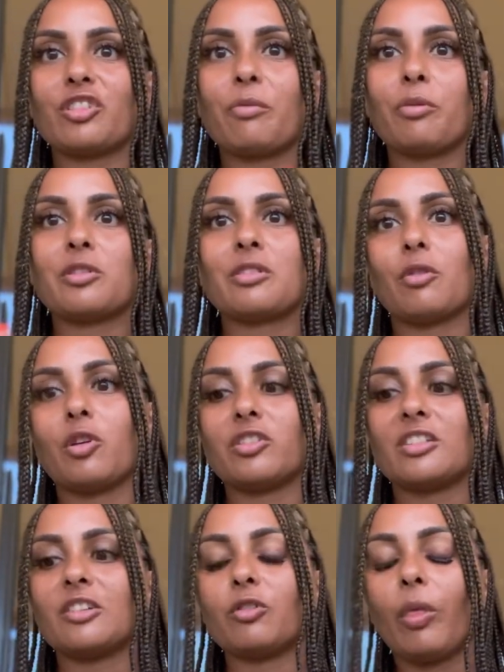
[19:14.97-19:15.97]
I'll put some
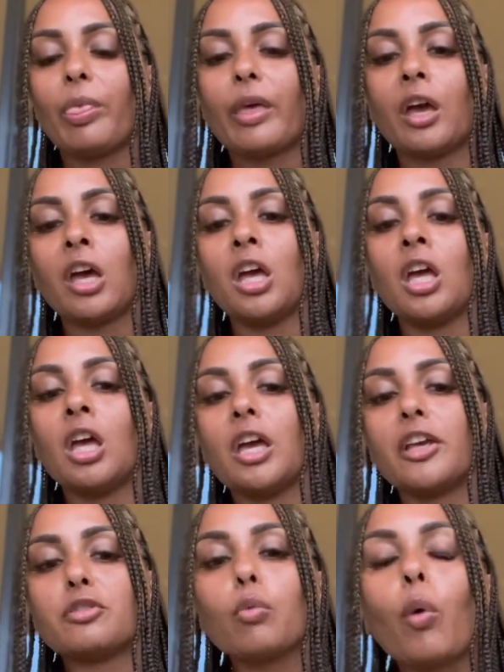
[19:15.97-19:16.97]
content on there
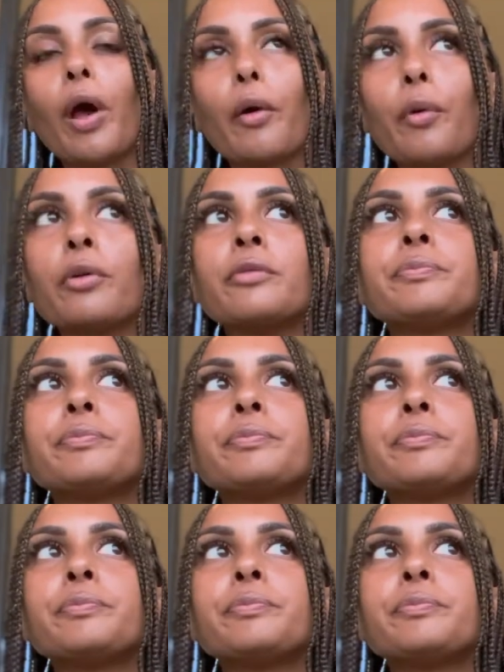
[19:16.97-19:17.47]
as well.